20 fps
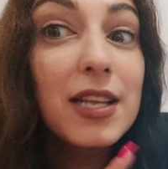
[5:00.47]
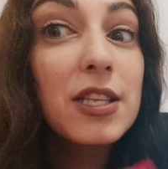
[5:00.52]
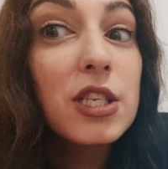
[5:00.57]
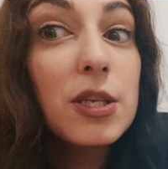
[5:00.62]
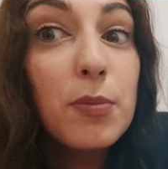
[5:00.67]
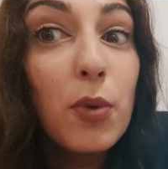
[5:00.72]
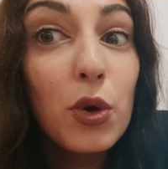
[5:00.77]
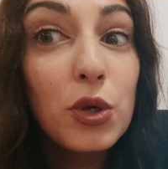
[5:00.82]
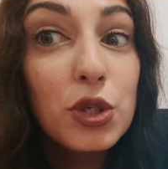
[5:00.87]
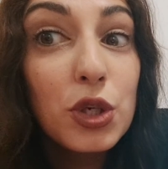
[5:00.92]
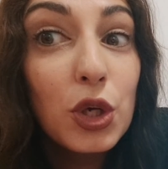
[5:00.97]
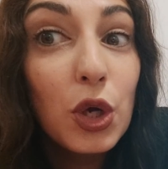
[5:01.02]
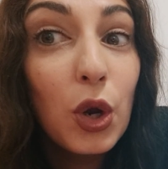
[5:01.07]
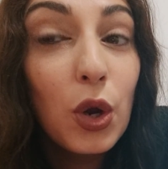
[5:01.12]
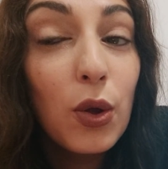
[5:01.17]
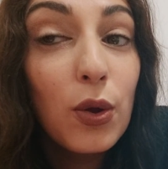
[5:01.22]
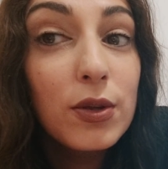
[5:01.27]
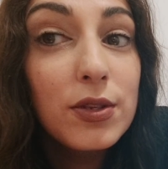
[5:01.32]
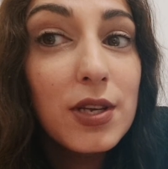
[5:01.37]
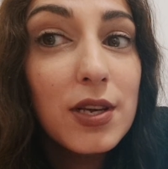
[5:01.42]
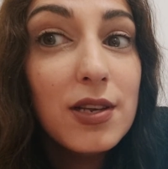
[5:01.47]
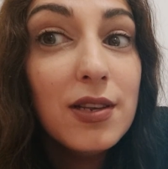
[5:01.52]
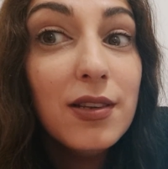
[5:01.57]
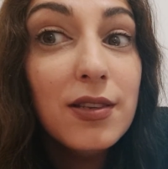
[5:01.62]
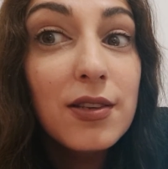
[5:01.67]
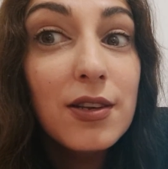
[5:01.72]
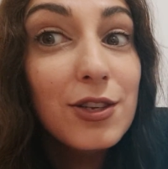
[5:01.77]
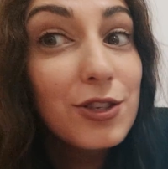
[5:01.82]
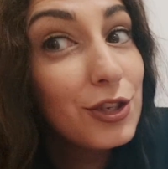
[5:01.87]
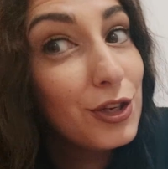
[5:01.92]
and subordinate
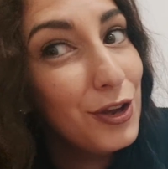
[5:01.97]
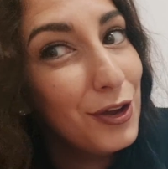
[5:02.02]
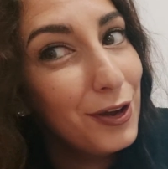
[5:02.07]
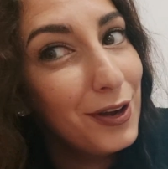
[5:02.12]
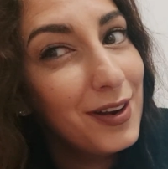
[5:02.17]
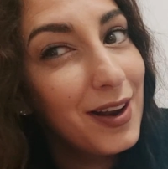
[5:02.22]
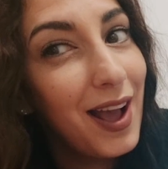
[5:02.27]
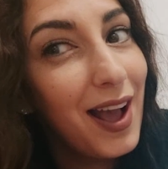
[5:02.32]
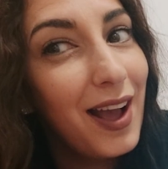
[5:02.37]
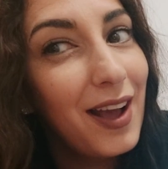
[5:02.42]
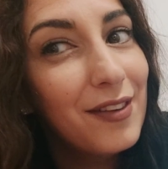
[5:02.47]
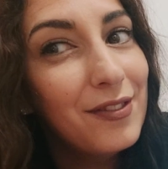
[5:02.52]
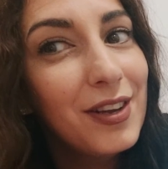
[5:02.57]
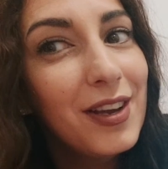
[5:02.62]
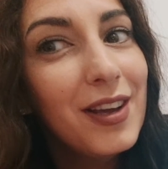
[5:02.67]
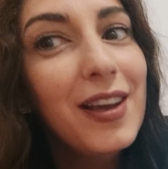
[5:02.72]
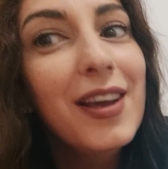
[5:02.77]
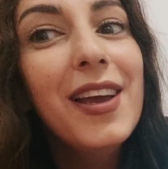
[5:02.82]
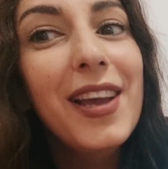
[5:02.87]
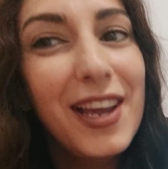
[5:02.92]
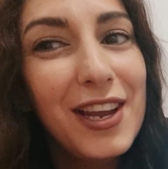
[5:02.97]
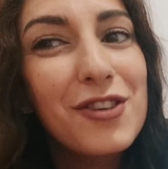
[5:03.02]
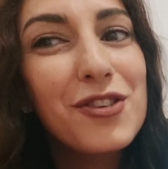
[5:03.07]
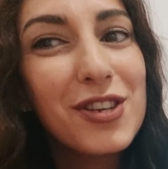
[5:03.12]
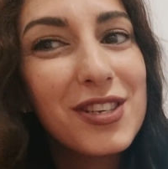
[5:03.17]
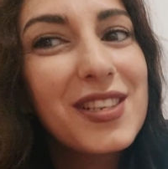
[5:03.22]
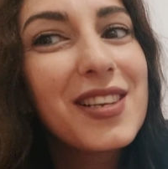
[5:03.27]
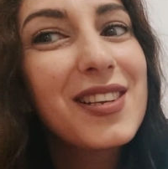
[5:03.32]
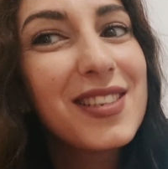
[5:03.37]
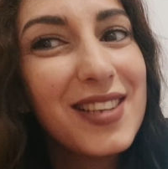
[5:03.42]
clauses so you can have
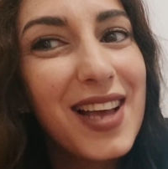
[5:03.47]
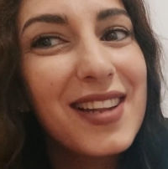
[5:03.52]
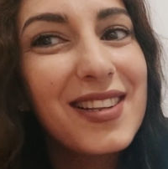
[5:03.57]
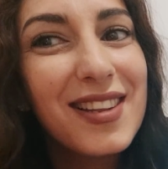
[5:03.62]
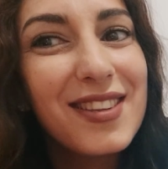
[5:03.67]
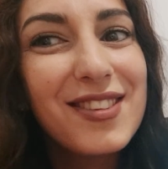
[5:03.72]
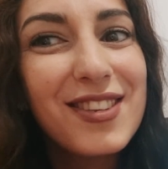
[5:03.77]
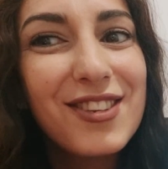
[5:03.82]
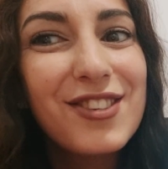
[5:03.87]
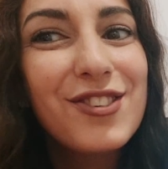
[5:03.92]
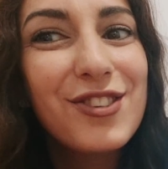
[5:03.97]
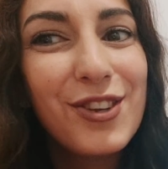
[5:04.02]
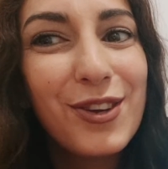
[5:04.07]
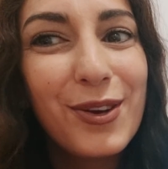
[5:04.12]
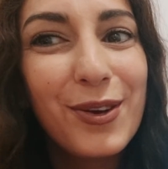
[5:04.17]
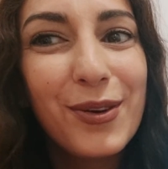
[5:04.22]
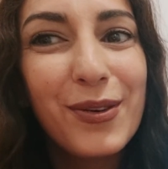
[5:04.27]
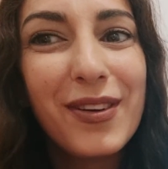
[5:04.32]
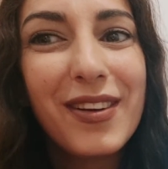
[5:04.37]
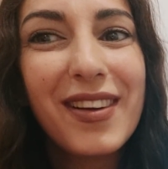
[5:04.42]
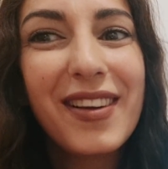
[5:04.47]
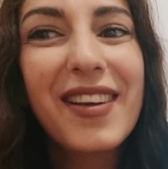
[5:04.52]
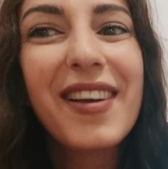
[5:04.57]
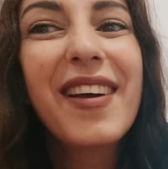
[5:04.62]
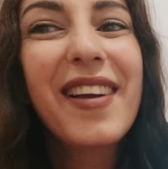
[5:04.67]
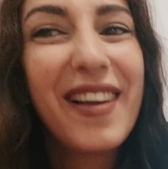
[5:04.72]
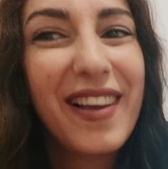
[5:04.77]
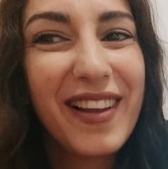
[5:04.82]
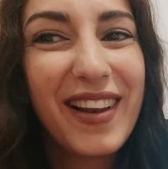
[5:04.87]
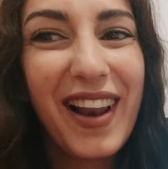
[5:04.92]
interesting sentences too.
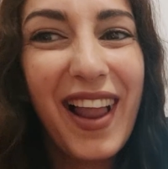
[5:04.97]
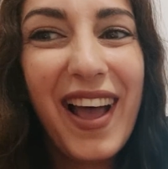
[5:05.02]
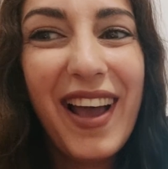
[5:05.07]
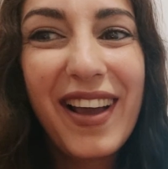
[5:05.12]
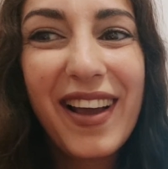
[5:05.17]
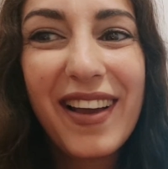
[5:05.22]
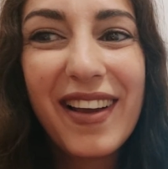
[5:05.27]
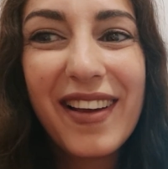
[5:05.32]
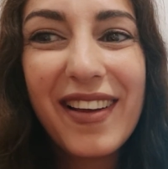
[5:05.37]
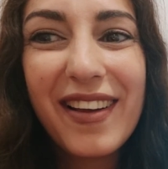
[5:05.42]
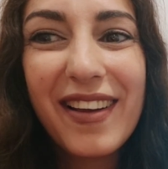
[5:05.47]
Good luck.